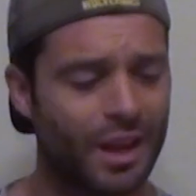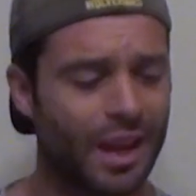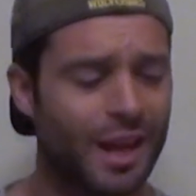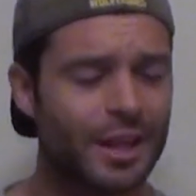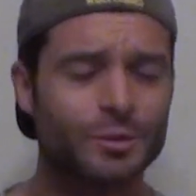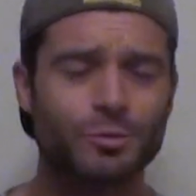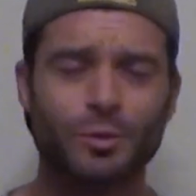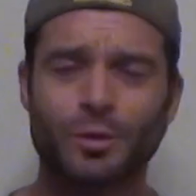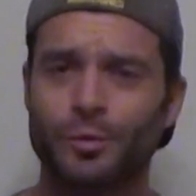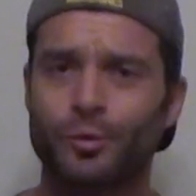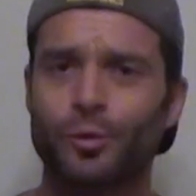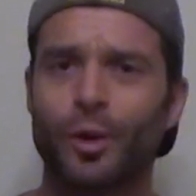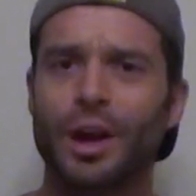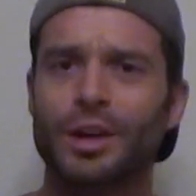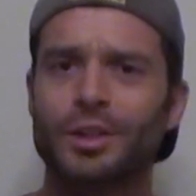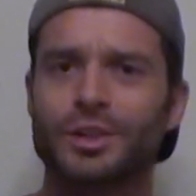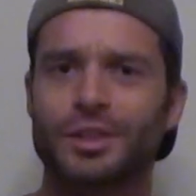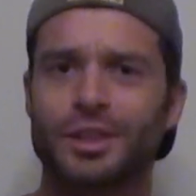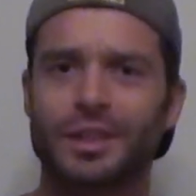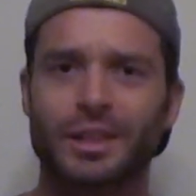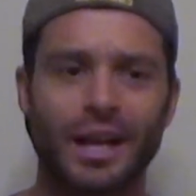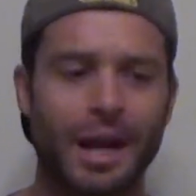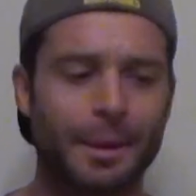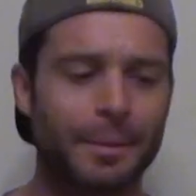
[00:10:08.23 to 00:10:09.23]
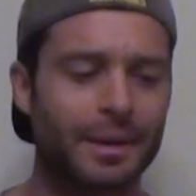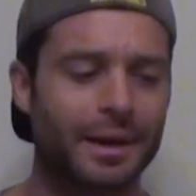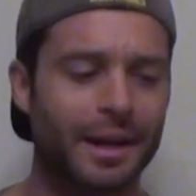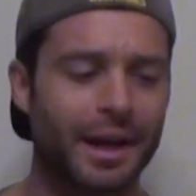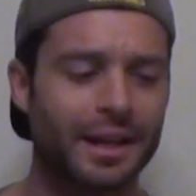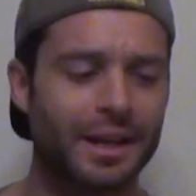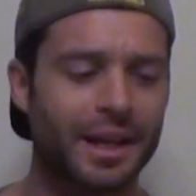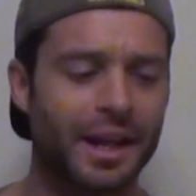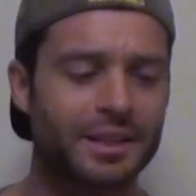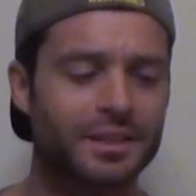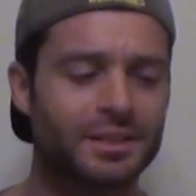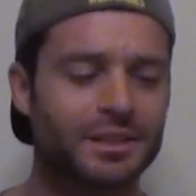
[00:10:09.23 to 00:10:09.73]
it's refreshing. I mean,
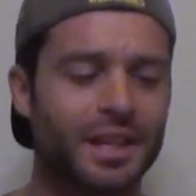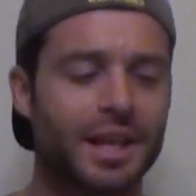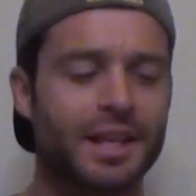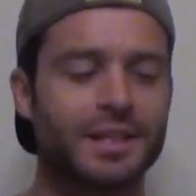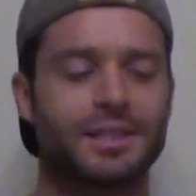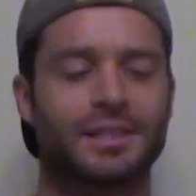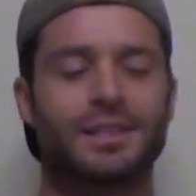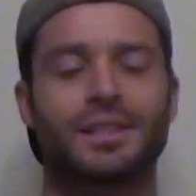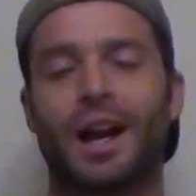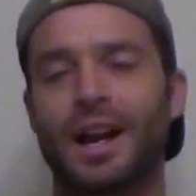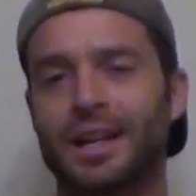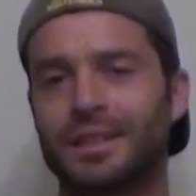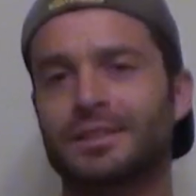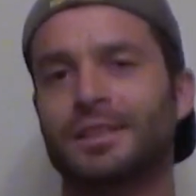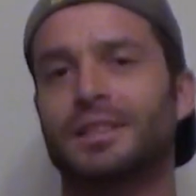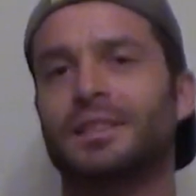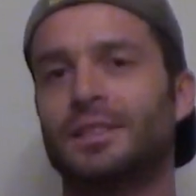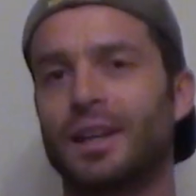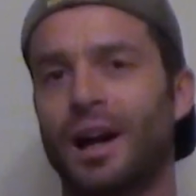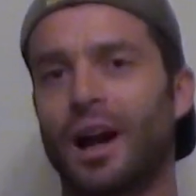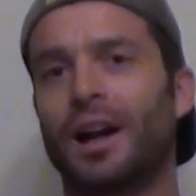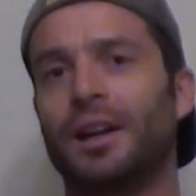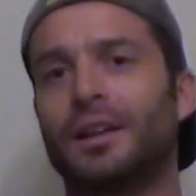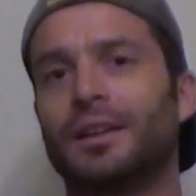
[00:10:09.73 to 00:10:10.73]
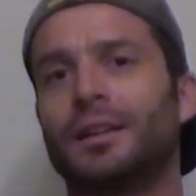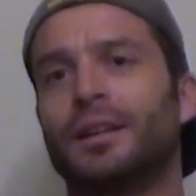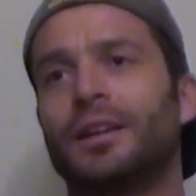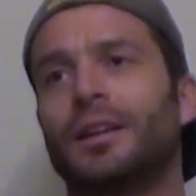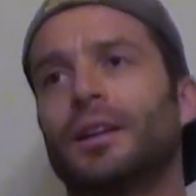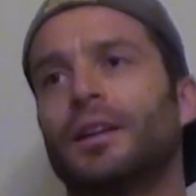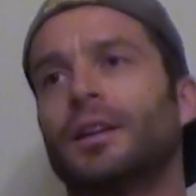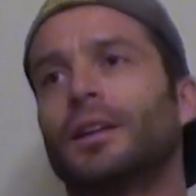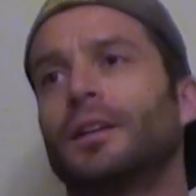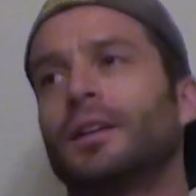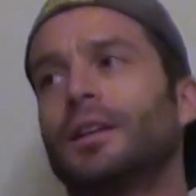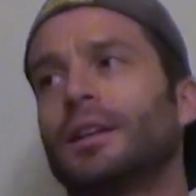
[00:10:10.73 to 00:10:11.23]
it's nicely done.
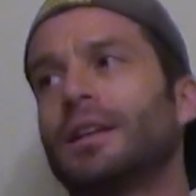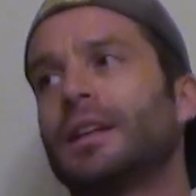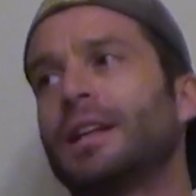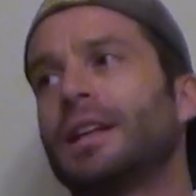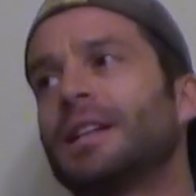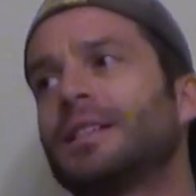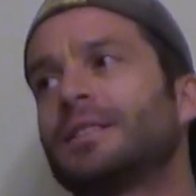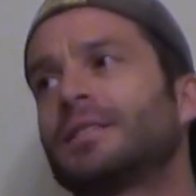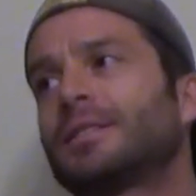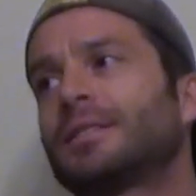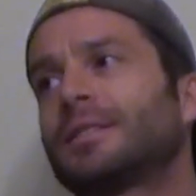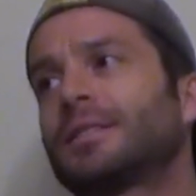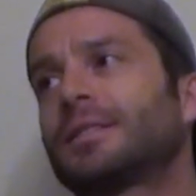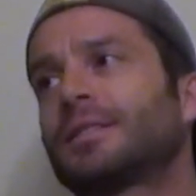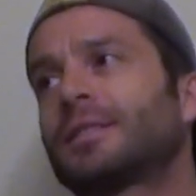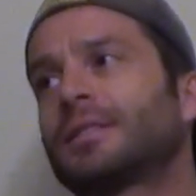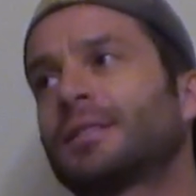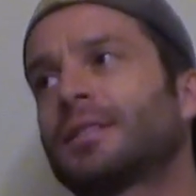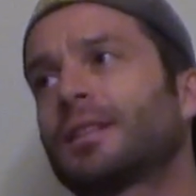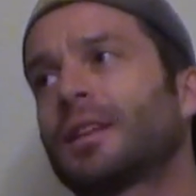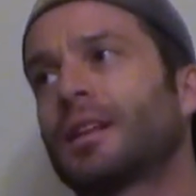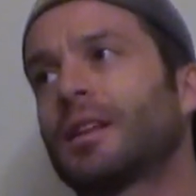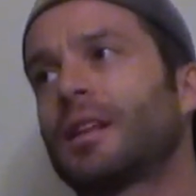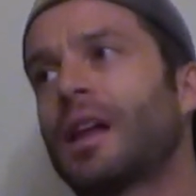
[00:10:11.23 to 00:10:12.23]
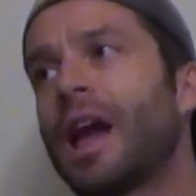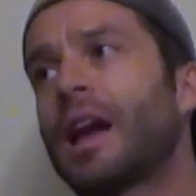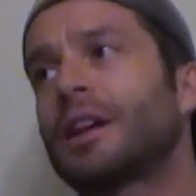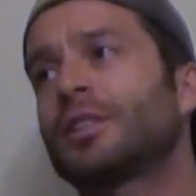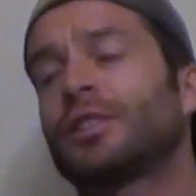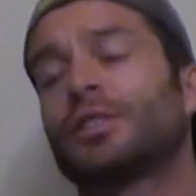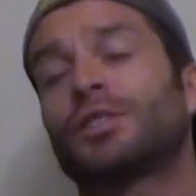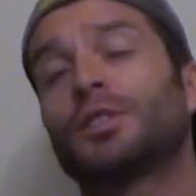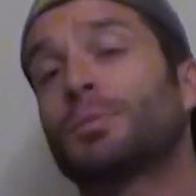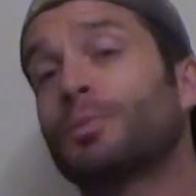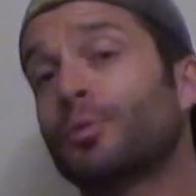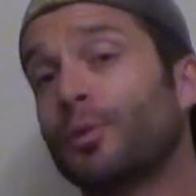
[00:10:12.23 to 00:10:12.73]
It's
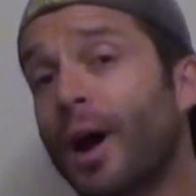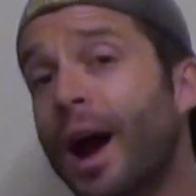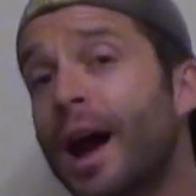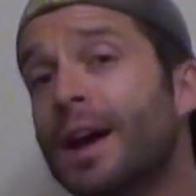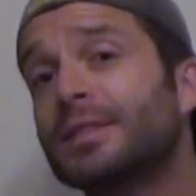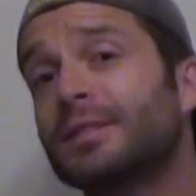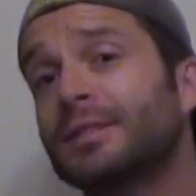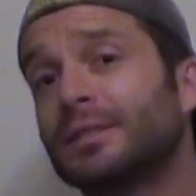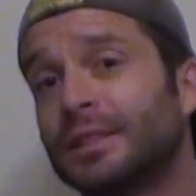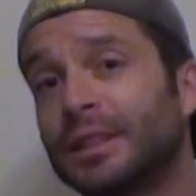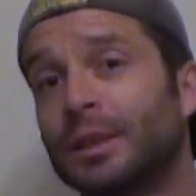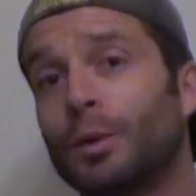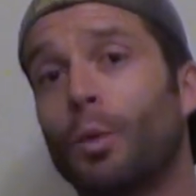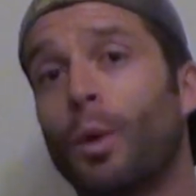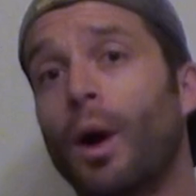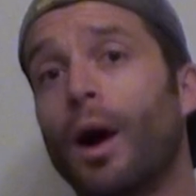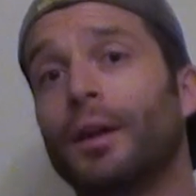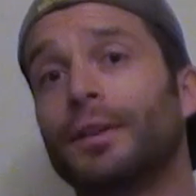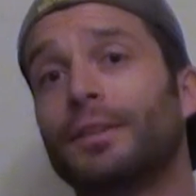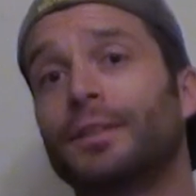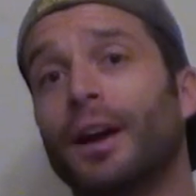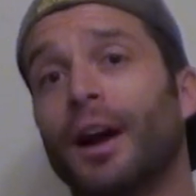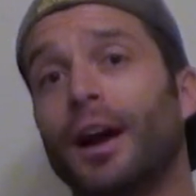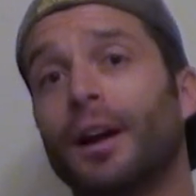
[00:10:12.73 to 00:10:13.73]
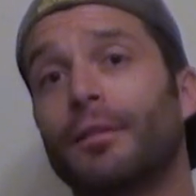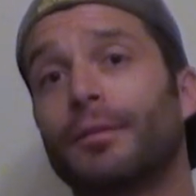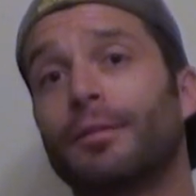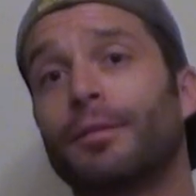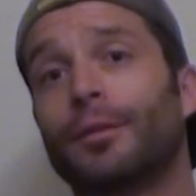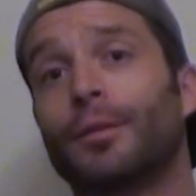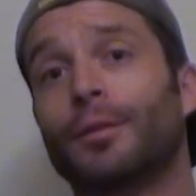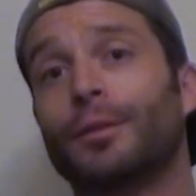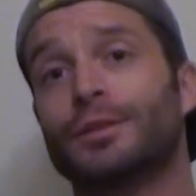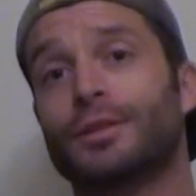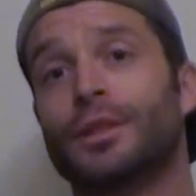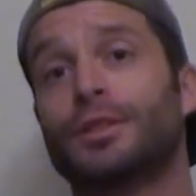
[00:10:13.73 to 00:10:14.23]
actually surprisingly well done
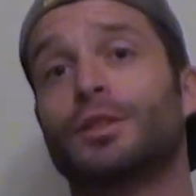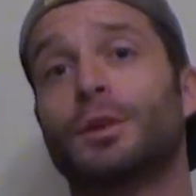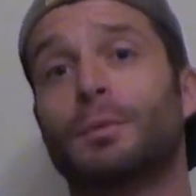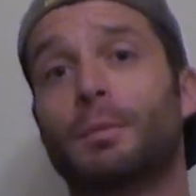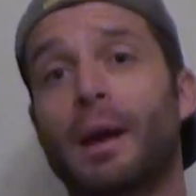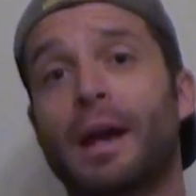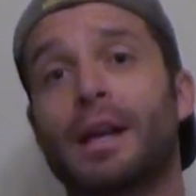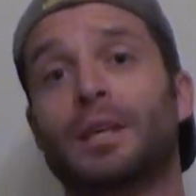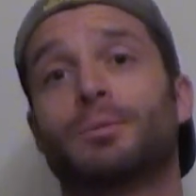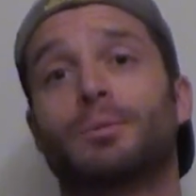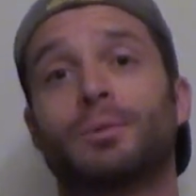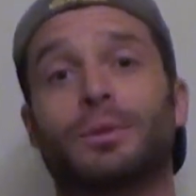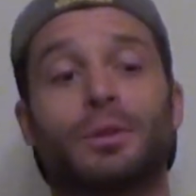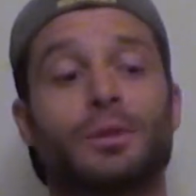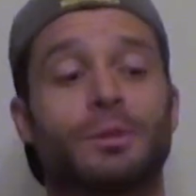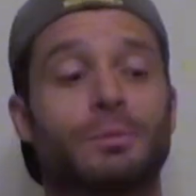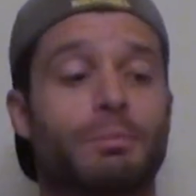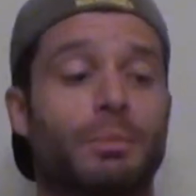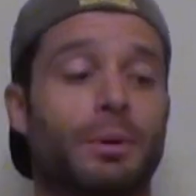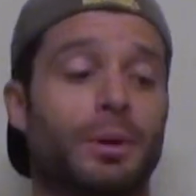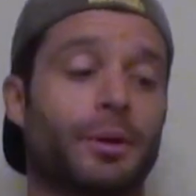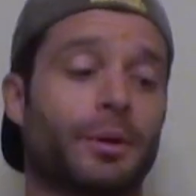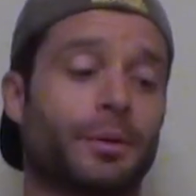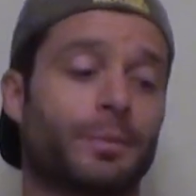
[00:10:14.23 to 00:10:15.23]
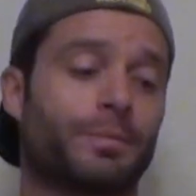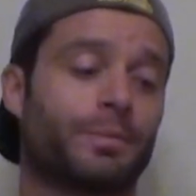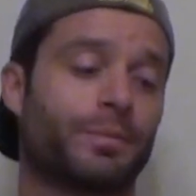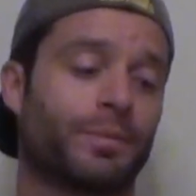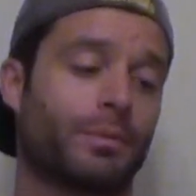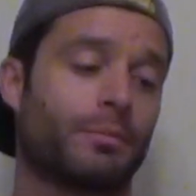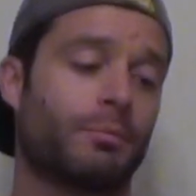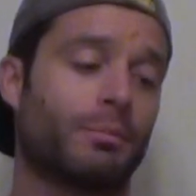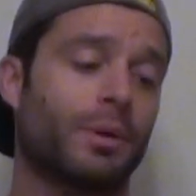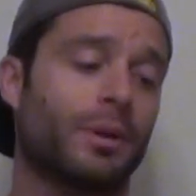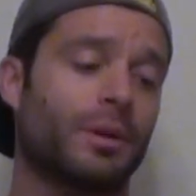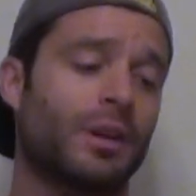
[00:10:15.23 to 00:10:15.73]
for such a mass-produced beer.
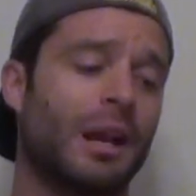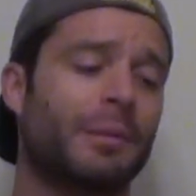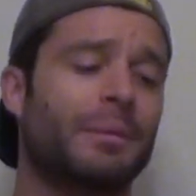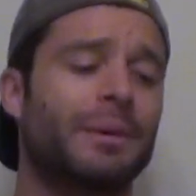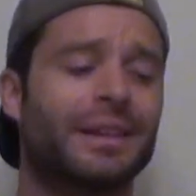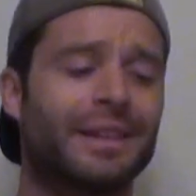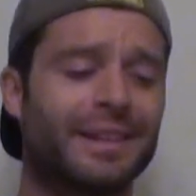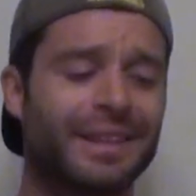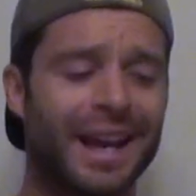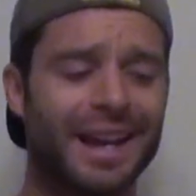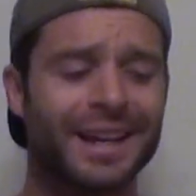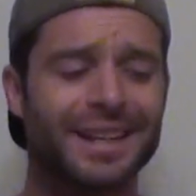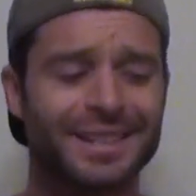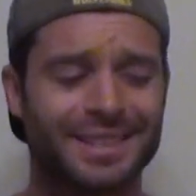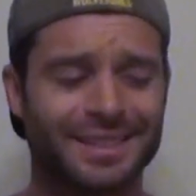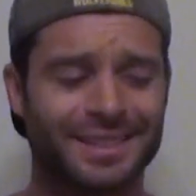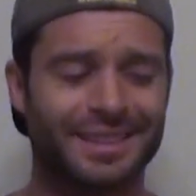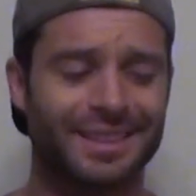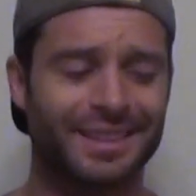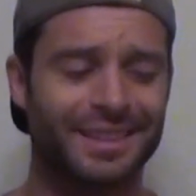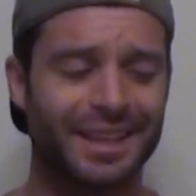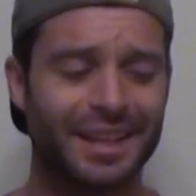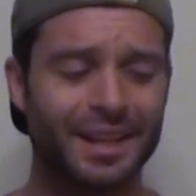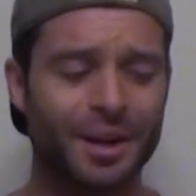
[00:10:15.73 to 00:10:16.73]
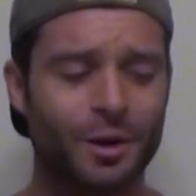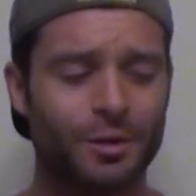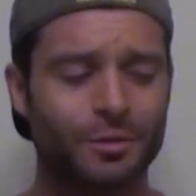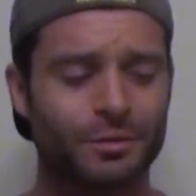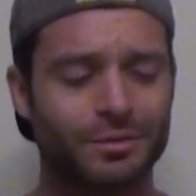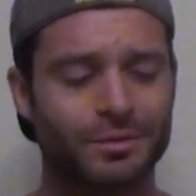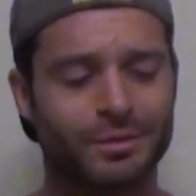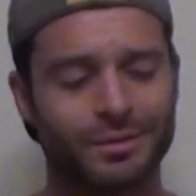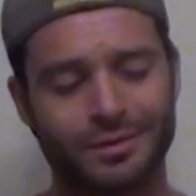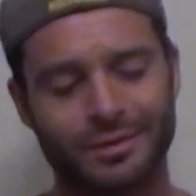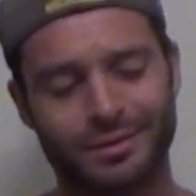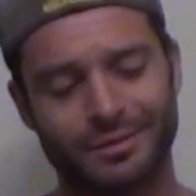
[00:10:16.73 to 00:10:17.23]
But I mean, Guinness, they
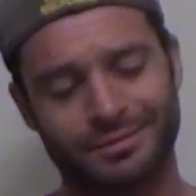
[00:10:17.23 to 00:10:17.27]
don't